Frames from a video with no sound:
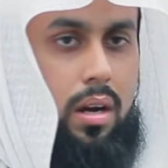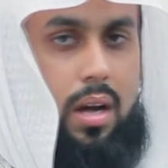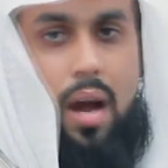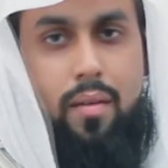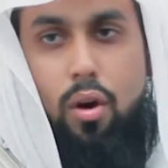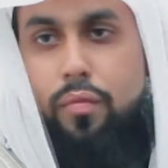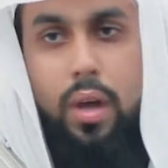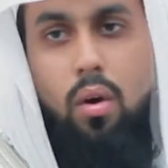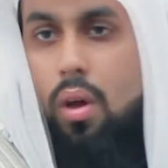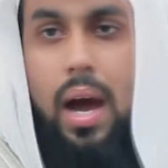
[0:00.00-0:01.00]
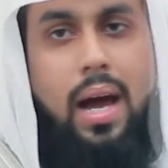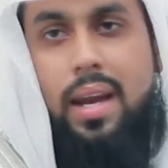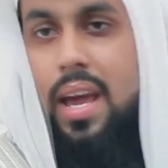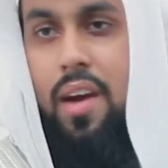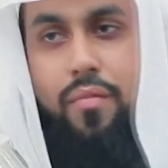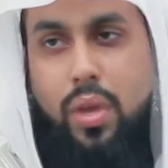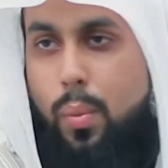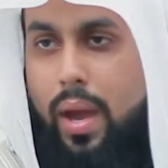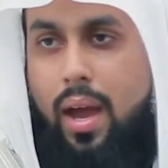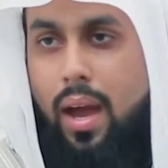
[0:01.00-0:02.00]
cover of the Quran
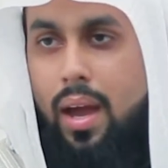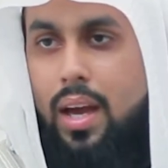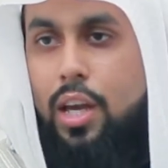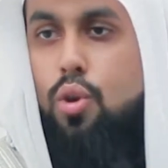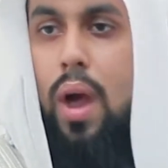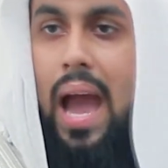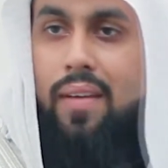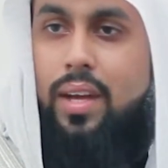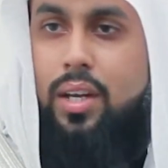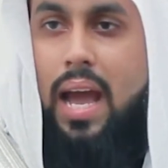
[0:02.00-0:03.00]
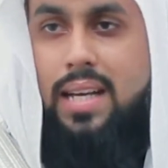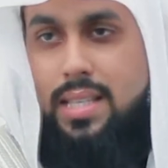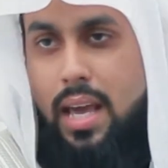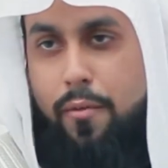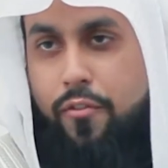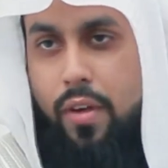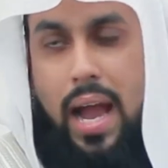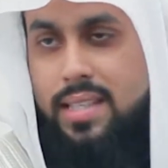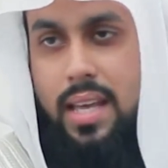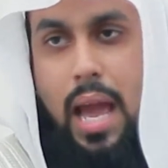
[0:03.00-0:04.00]
everywhere. You have it as
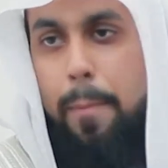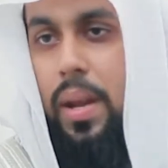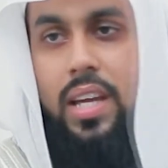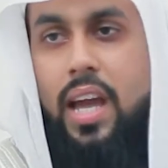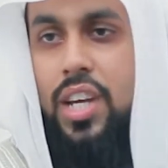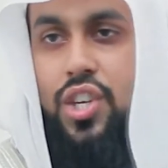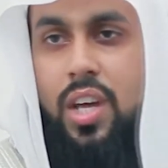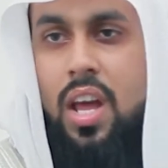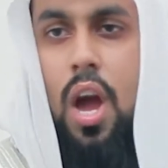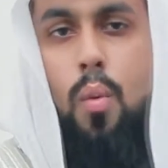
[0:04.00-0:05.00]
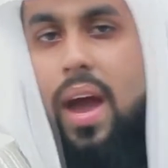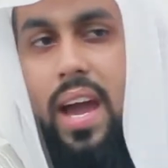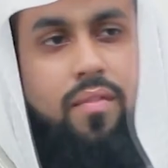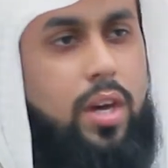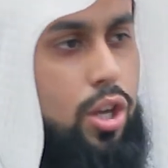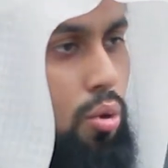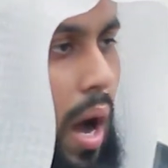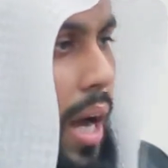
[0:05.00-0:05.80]
an application. Wherever you